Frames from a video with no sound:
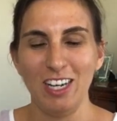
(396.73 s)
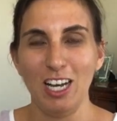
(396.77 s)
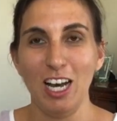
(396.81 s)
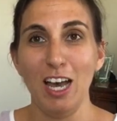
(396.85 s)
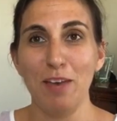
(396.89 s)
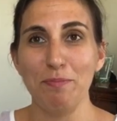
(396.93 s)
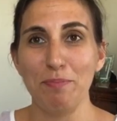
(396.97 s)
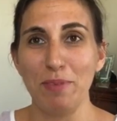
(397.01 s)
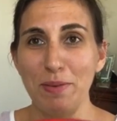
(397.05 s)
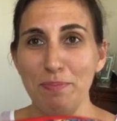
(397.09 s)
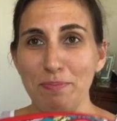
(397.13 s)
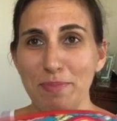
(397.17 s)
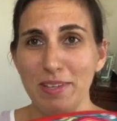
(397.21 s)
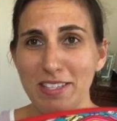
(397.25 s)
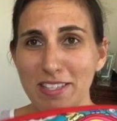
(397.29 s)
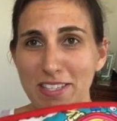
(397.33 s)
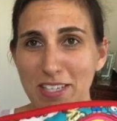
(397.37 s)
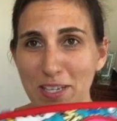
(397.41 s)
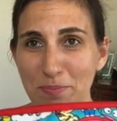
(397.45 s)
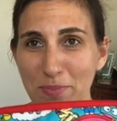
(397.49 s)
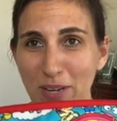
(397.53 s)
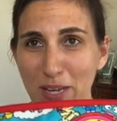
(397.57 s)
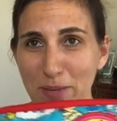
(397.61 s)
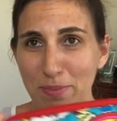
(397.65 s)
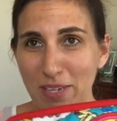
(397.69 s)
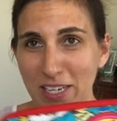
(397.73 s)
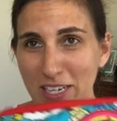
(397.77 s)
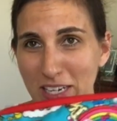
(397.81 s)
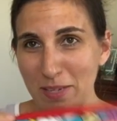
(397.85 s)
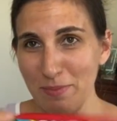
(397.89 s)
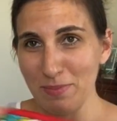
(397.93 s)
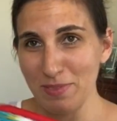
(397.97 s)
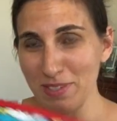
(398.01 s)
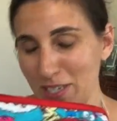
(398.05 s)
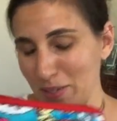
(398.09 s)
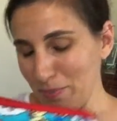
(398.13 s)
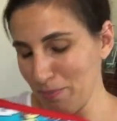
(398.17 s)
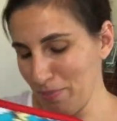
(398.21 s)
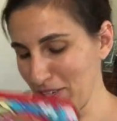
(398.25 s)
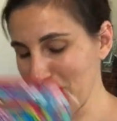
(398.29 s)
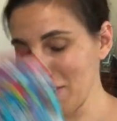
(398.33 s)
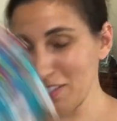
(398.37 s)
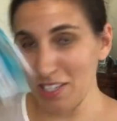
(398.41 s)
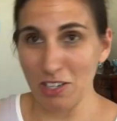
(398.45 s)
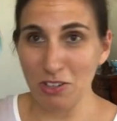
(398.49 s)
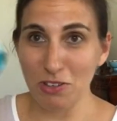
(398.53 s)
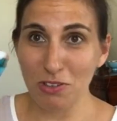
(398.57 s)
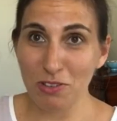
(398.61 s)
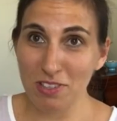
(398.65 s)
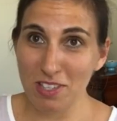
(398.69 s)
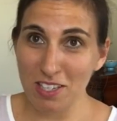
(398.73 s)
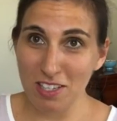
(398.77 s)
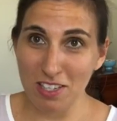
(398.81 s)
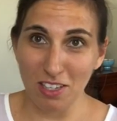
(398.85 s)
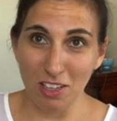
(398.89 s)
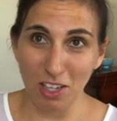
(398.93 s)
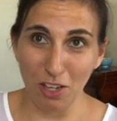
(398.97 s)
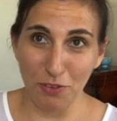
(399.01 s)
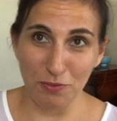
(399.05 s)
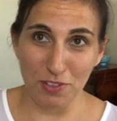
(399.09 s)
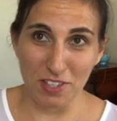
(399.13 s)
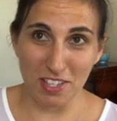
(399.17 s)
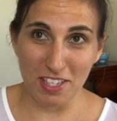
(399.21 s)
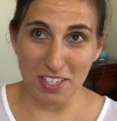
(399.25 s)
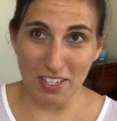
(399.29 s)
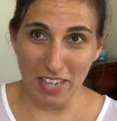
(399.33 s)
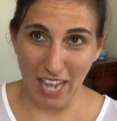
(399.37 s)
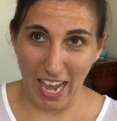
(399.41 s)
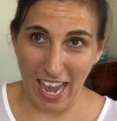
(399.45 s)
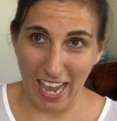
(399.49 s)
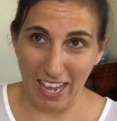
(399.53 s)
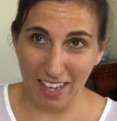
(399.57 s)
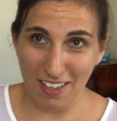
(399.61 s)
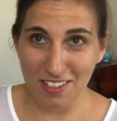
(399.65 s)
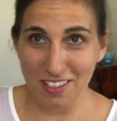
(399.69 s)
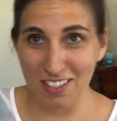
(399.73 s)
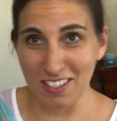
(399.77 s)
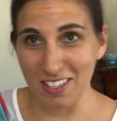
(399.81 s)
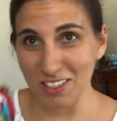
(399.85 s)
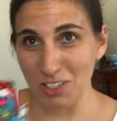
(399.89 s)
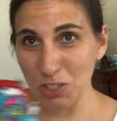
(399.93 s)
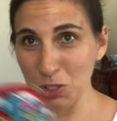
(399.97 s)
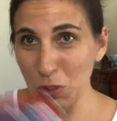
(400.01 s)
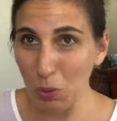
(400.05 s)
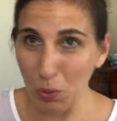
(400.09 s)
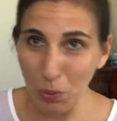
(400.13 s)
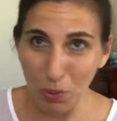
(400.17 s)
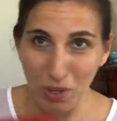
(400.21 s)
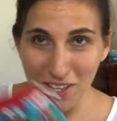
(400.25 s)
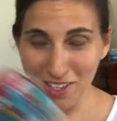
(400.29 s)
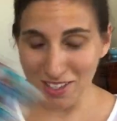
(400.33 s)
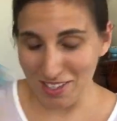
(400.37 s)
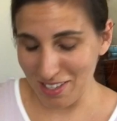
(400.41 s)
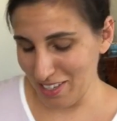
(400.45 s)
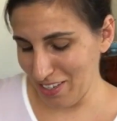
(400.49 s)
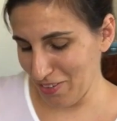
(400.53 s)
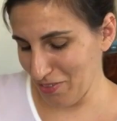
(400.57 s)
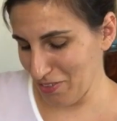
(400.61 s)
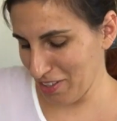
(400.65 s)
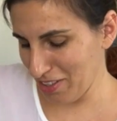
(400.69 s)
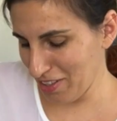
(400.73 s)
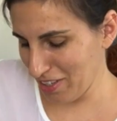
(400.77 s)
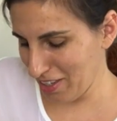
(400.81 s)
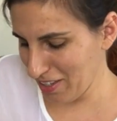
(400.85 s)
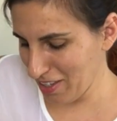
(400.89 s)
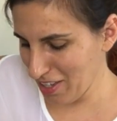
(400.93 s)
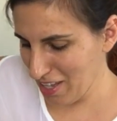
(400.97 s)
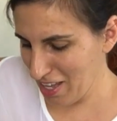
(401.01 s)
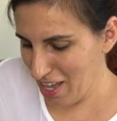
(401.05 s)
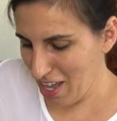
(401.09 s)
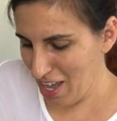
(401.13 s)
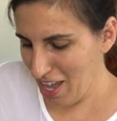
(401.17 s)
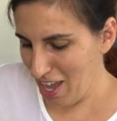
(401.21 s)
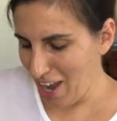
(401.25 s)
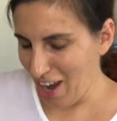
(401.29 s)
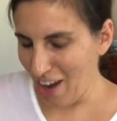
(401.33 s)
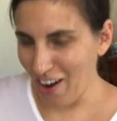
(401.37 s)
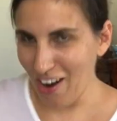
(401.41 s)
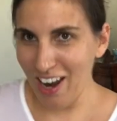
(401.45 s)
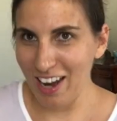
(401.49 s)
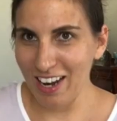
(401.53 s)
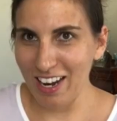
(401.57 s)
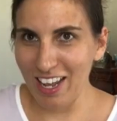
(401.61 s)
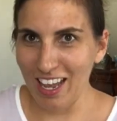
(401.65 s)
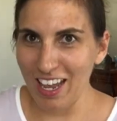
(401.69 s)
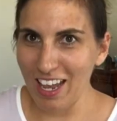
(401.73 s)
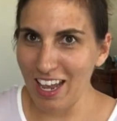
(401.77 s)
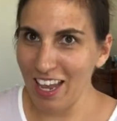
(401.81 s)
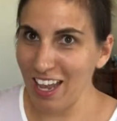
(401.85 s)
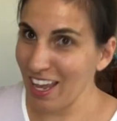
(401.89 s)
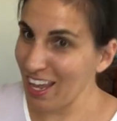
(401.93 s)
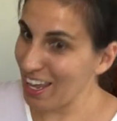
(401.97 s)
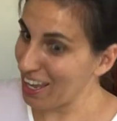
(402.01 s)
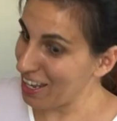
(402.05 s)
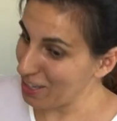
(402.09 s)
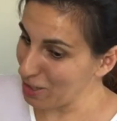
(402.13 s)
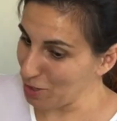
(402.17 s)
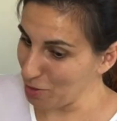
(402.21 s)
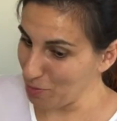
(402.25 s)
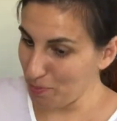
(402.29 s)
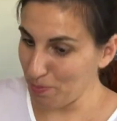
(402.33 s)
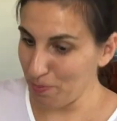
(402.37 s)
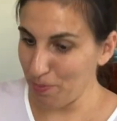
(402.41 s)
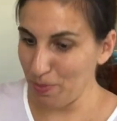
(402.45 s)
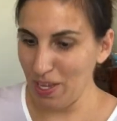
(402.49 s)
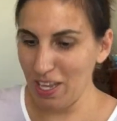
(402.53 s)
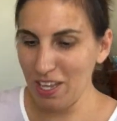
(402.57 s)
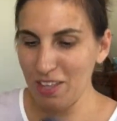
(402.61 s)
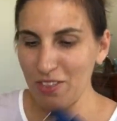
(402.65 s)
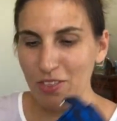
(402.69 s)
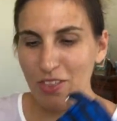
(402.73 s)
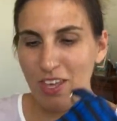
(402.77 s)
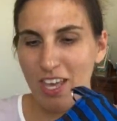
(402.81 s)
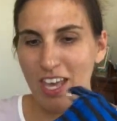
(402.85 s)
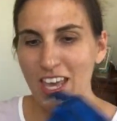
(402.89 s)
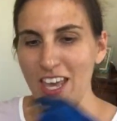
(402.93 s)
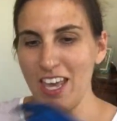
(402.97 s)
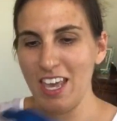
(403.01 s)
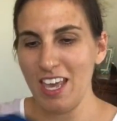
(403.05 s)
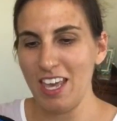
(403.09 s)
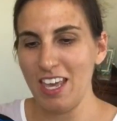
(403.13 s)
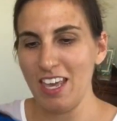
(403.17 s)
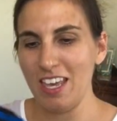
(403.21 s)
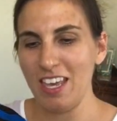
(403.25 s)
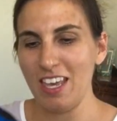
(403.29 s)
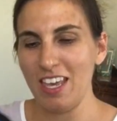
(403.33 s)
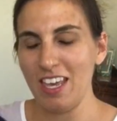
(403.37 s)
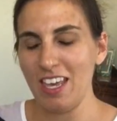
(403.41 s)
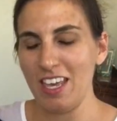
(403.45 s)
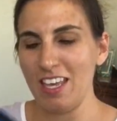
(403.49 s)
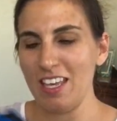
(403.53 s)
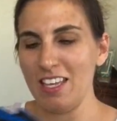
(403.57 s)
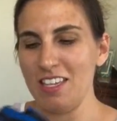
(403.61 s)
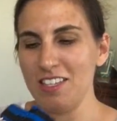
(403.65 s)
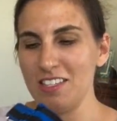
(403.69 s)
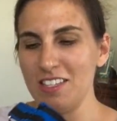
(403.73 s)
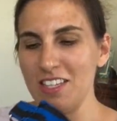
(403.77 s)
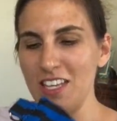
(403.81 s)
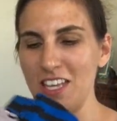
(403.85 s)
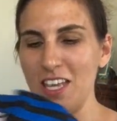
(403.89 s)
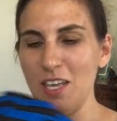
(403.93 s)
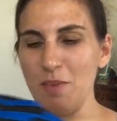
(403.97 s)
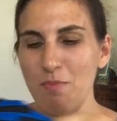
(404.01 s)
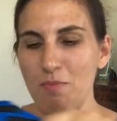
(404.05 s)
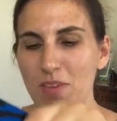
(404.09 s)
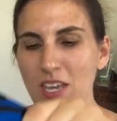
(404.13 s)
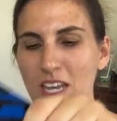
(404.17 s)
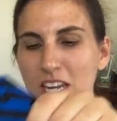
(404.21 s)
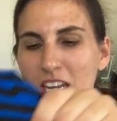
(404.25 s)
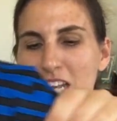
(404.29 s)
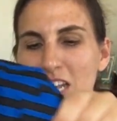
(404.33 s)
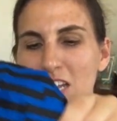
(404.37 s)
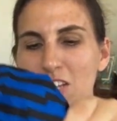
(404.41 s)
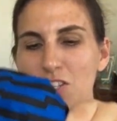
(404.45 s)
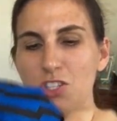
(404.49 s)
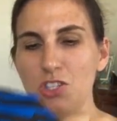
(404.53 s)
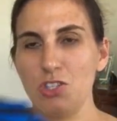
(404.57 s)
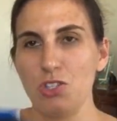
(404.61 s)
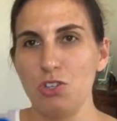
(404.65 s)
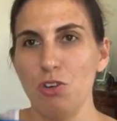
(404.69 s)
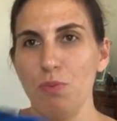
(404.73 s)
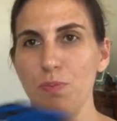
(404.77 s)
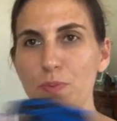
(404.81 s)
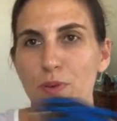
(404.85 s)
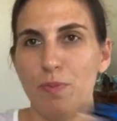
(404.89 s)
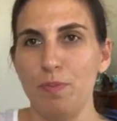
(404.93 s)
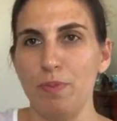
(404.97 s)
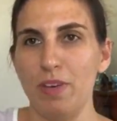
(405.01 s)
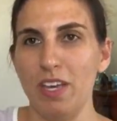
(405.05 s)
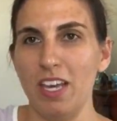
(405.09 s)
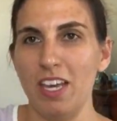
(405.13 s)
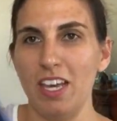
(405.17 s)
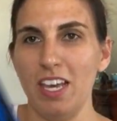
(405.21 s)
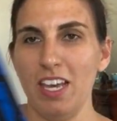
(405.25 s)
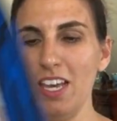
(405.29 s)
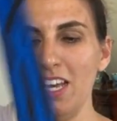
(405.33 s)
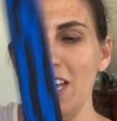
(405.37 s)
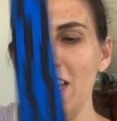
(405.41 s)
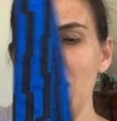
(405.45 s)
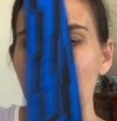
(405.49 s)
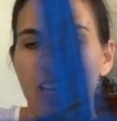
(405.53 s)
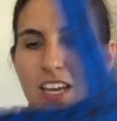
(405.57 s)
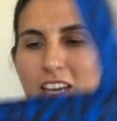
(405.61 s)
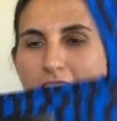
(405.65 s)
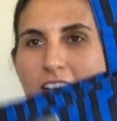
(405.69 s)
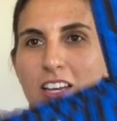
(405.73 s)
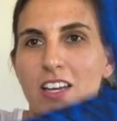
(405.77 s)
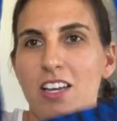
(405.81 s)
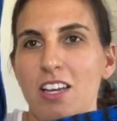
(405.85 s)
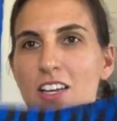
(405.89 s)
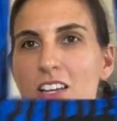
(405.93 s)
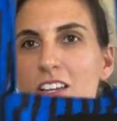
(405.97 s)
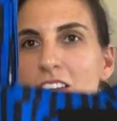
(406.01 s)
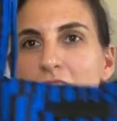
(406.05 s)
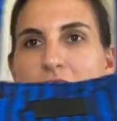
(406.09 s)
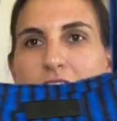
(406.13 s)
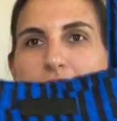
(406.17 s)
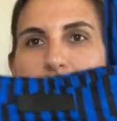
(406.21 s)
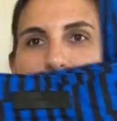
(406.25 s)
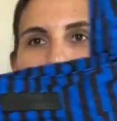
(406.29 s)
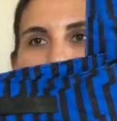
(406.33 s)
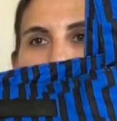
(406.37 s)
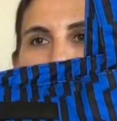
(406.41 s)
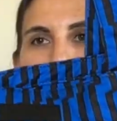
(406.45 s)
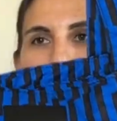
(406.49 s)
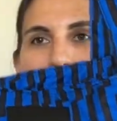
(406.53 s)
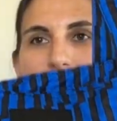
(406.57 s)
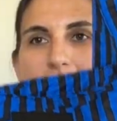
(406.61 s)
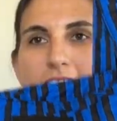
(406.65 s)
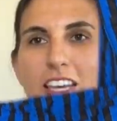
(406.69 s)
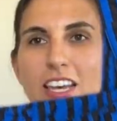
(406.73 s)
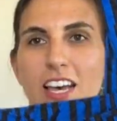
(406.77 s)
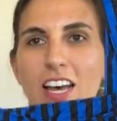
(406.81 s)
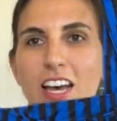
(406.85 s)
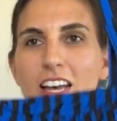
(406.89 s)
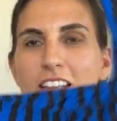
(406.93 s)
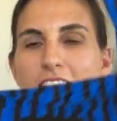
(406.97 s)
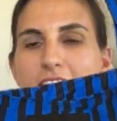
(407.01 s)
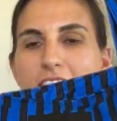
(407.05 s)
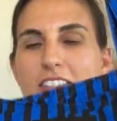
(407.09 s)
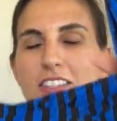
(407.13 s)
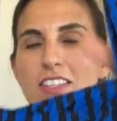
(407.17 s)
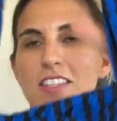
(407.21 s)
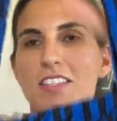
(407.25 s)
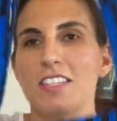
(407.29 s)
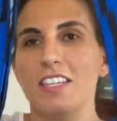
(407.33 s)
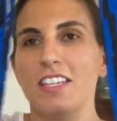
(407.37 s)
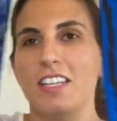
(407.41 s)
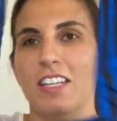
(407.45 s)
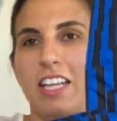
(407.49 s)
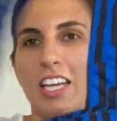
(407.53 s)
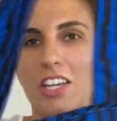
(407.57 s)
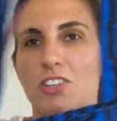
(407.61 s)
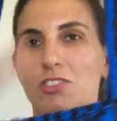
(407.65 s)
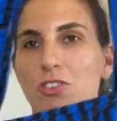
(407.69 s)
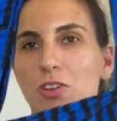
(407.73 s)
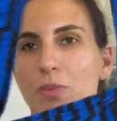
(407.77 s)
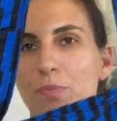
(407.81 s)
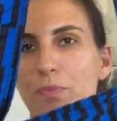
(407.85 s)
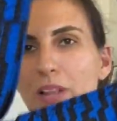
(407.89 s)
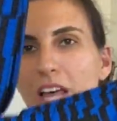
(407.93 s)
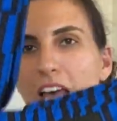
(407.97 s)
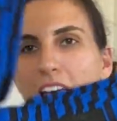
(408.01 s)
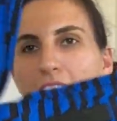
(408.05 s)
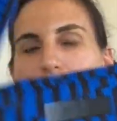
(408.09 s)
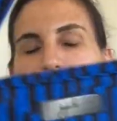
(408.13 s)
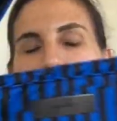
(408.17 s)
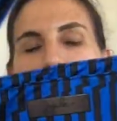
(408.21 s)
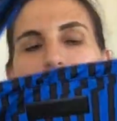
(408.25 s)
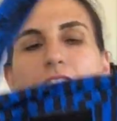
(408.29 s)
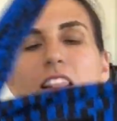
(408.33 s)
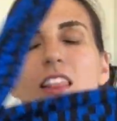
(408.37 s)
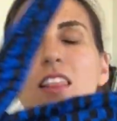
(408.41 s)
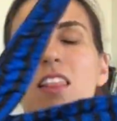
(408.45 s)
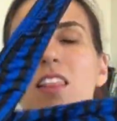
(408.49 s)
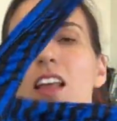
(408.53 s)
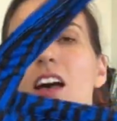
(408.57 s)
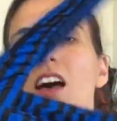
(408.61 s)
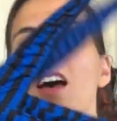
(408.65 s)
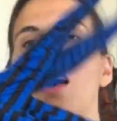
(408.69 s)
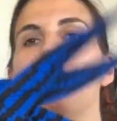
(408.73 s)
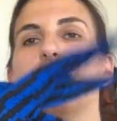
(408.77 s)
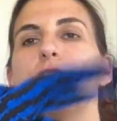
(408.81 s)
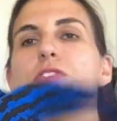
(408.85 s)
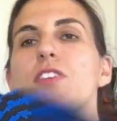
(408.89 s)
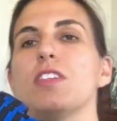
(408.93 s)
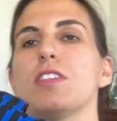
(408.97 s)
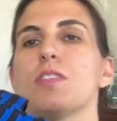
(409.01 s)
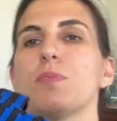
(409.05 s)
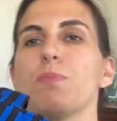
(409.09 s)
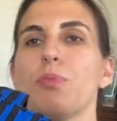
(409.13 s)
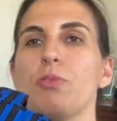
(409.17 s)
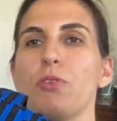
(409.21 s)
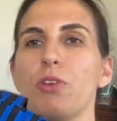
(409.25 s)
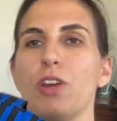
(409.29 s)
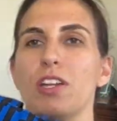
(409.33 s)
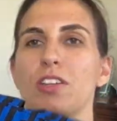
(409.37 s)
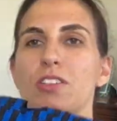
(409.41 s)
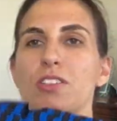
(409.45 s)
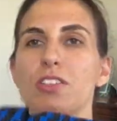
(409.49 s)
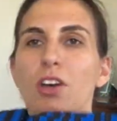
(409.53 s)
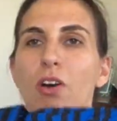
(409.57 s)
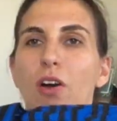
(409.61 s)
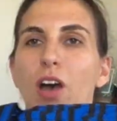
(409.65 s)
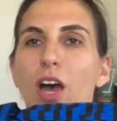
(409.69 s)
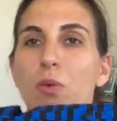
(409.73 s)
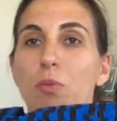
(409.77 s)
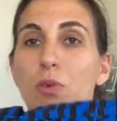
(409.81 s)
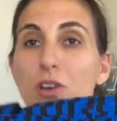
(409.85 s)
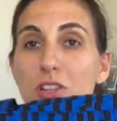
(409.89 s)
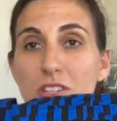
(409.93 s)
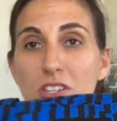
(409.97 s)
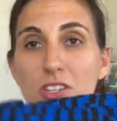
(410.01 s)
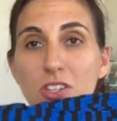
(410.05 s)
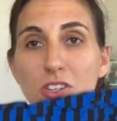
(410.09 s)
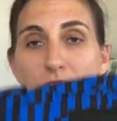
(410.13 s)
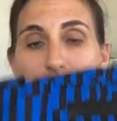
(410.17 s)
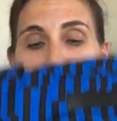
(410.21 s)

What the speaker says: I'd be missing my medium set piece. I use this a lot for snacks and toys and everything. All right, and the big thing is the mini Super Bee. So here it is here. This is in electric black. I love this print. So I wasn't